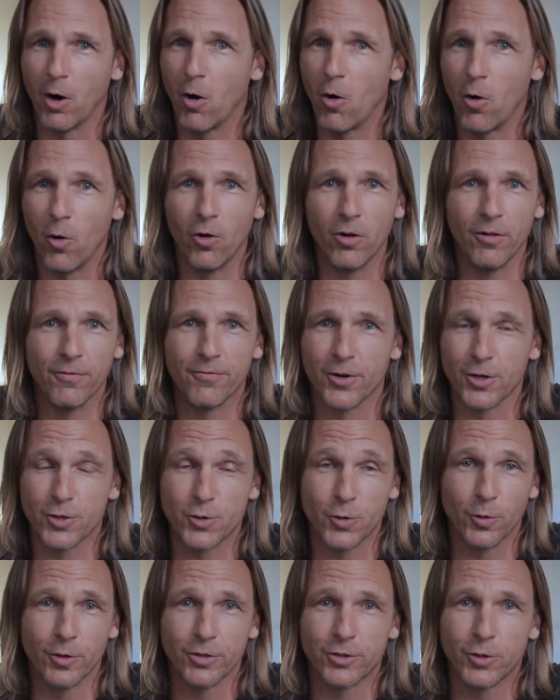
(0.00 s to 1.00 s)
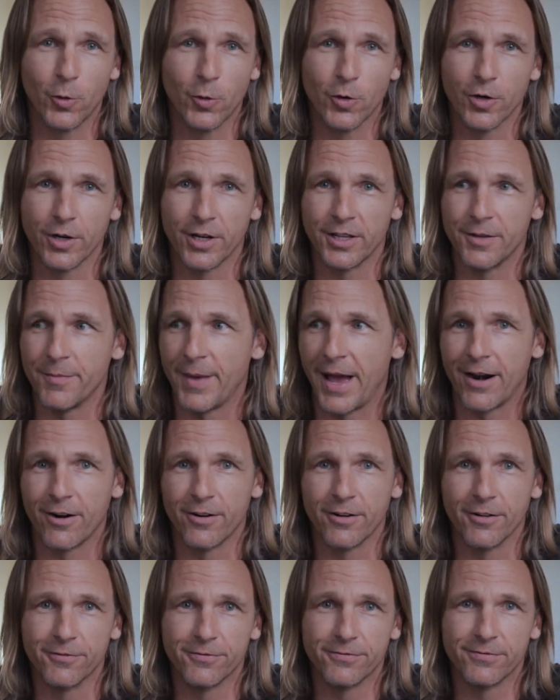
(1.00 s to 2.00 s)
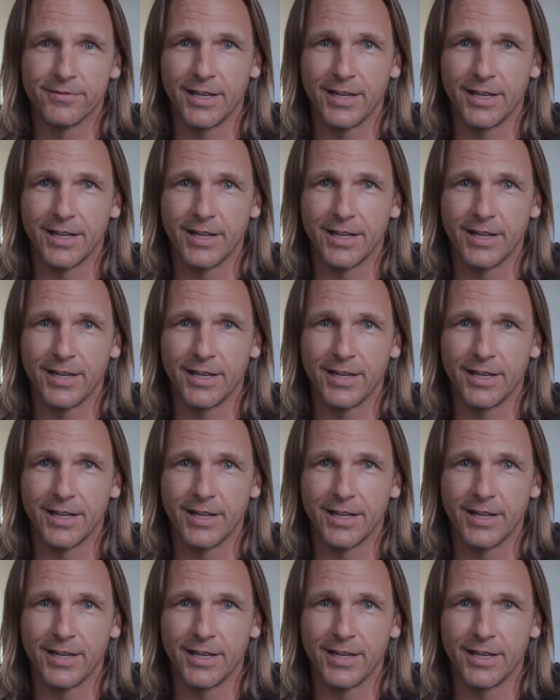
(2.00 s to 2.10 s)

a whole virtual tour in the matter of